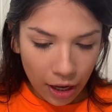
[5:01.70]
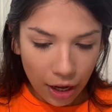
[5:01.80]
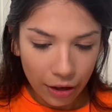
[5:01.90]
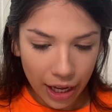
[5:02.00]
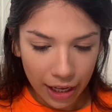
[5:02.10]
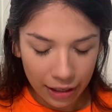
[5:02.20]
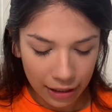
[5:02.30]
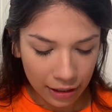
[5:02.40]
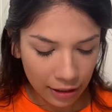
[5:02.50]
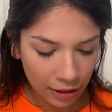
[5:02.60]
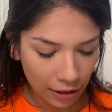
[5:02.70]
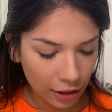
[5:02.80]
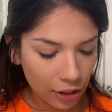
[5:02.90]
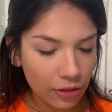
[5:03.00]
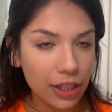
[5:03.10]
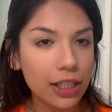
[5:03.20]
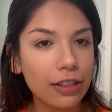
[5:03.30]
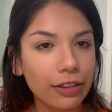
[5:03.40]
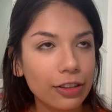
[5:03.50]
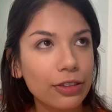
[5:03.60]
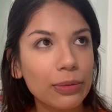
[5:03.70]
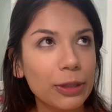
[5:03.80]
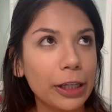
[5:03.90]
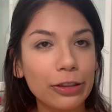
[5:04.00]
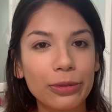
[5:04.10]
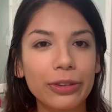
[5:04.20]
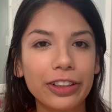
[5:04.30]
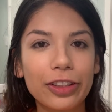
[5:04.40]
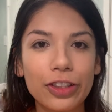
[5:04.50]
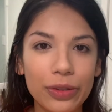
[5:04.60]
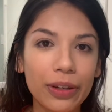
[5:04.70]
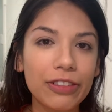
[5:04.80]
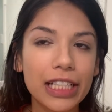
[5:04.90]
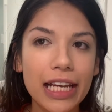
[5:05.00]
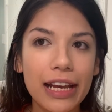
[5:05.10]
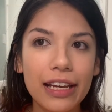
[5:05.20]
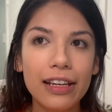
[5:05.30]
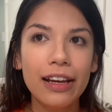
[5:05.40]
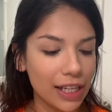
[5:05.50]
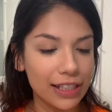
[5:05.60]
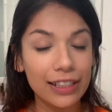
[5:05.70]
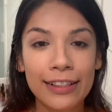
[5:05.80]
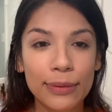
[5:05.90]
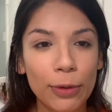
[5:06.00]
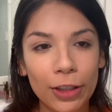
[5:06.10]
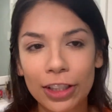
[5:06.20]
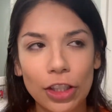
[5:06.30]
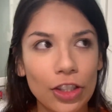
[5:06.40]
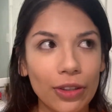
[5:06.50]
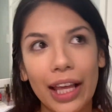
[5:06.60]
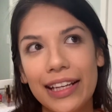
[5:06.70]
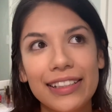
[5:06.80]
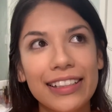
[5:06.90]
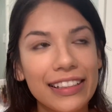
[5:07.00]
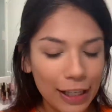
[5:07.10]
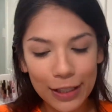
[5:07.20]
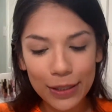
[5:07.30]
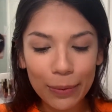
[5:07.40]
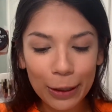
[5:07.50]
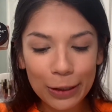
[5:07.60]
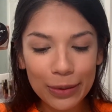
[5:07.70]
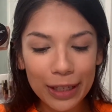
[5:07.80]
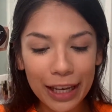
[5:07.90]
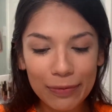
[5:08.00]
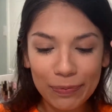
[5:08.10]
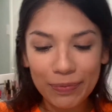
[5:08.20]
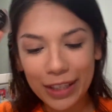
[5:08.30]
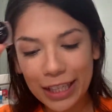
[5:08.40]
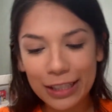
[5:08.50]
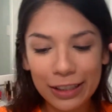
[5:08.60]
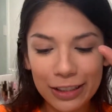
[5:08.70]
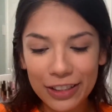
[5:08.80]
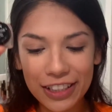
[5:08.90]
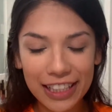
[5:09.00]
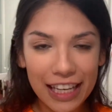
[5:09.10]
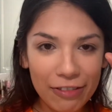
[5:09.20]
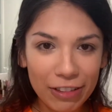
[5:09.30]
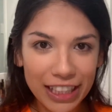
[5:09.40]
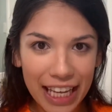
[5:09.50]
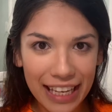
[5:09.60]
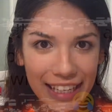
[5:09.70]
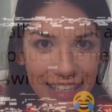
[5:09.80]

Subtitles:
Okay. So this is also something I don't really do every day. I did it this morning and Joe liked it, so we're gonna do it again. is gonna turn into everyday.